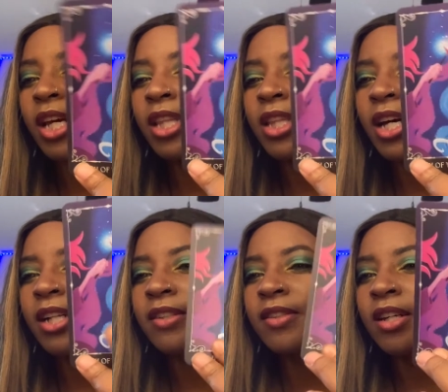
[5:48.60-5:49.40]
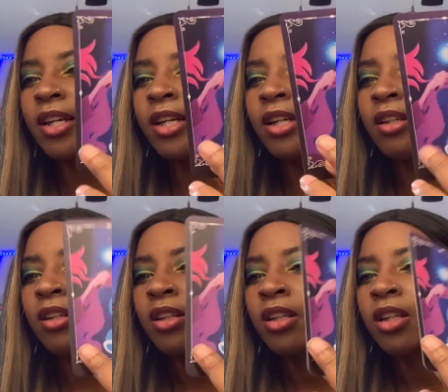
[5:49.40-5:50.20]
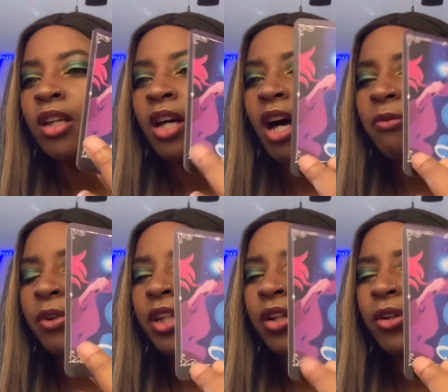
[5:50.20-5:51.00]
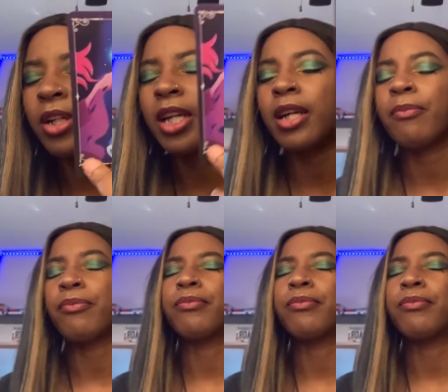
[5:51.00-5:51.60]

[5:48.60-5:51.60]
and that's, I forget her name.